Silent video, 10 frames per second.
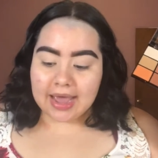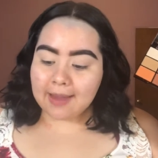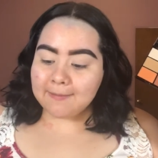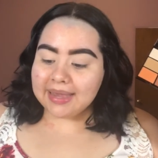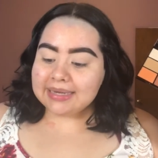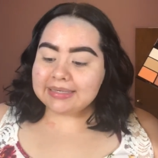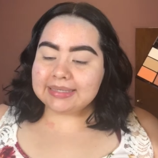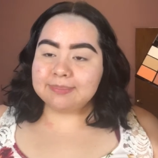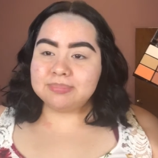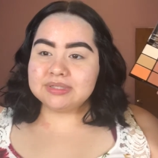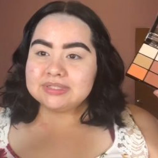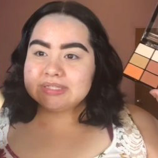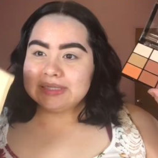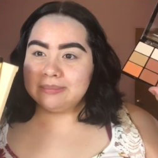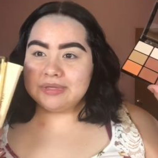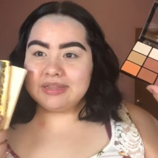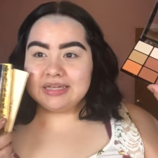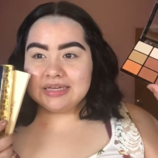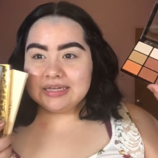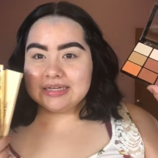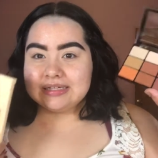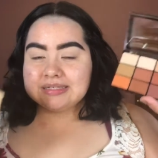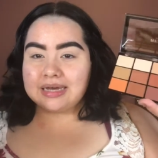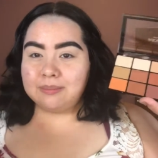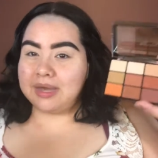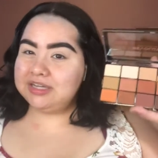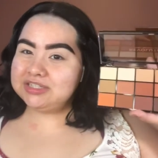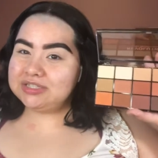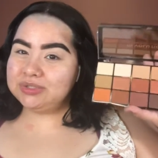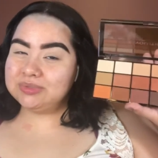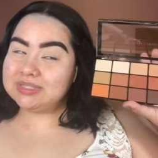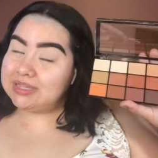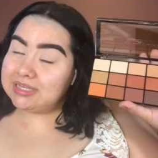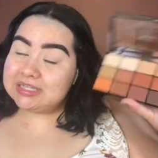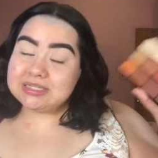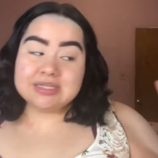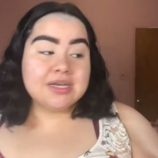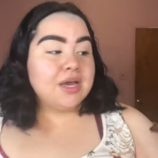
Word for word: I might dip into some of these. I might just use this